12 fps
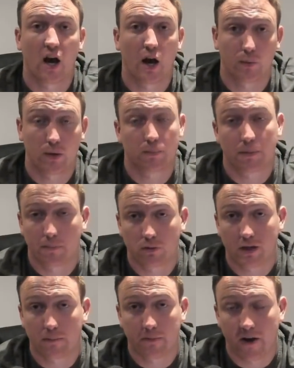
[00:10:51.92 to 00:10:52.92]
I will
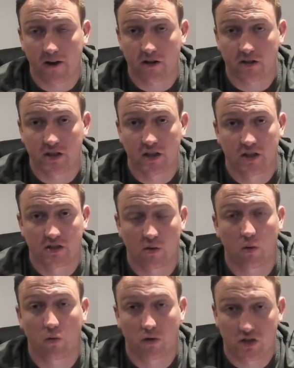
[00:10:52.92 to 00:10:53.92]
promote their product.
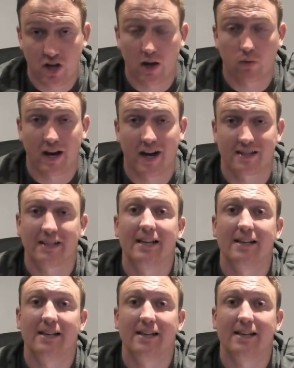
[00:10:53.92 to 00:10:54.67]
So Shoutcart